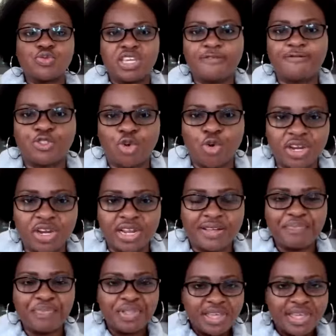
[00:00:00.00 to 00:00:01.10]
give Jonah
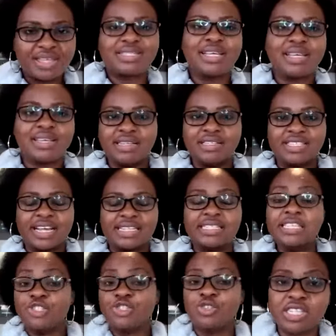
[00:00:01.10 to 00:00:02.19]
a second chance.
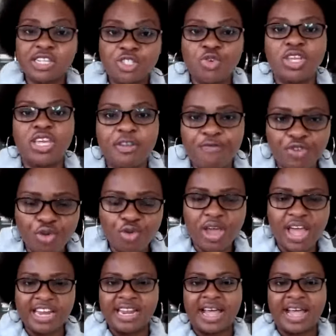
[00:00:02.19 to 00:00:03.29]
He chooses to give you
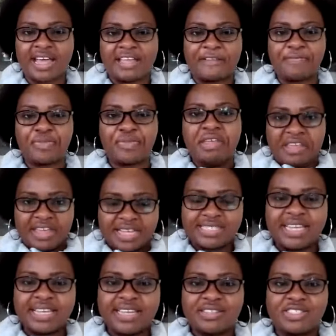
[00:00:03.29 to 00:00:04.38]
and I a
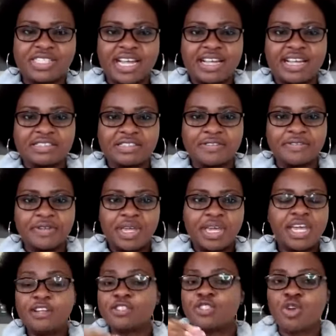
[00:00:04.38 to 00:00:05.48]
second chance.
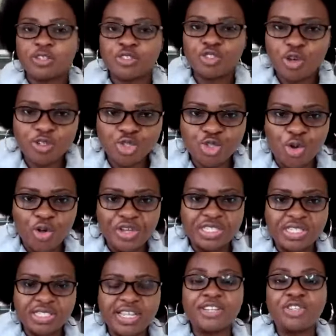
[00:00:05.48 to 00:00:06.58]
It is not your
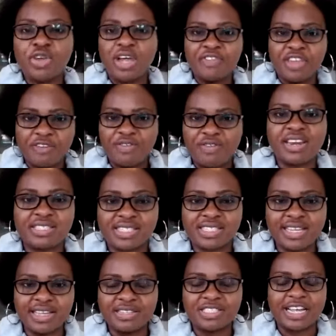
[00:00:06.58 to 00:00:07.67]
choice that you have given a
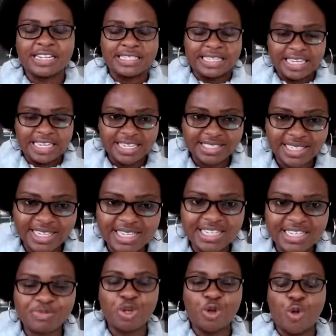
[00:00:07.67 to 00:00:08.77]
second chance. It
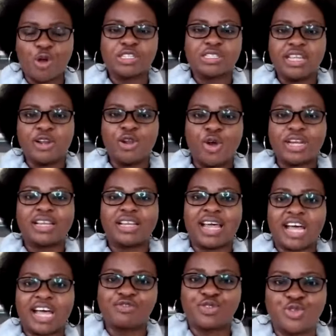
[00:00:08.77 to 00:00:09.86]
is because the Lord
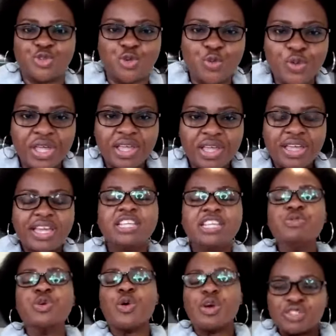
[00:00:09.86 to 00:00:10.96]
loves you. It is
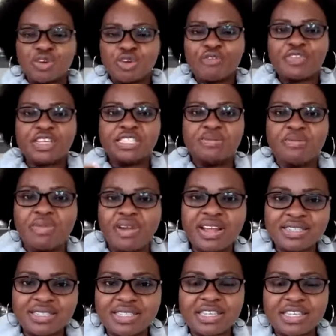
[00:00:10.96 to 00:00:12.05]
because of his
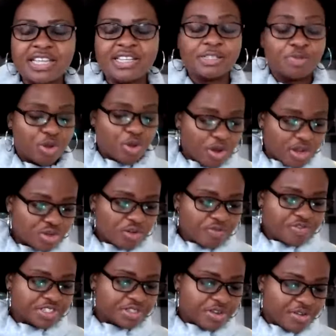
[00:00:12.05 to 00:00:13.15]
mercy. It is because of
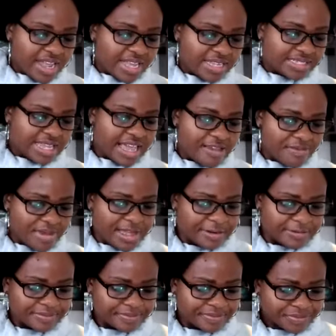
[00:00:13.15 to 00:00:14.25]
his grace.
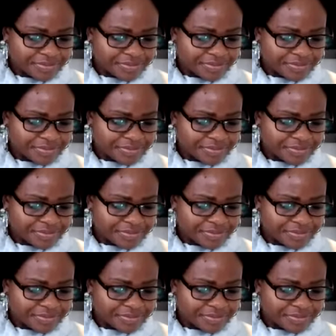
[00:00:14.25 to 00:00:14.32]
Amen.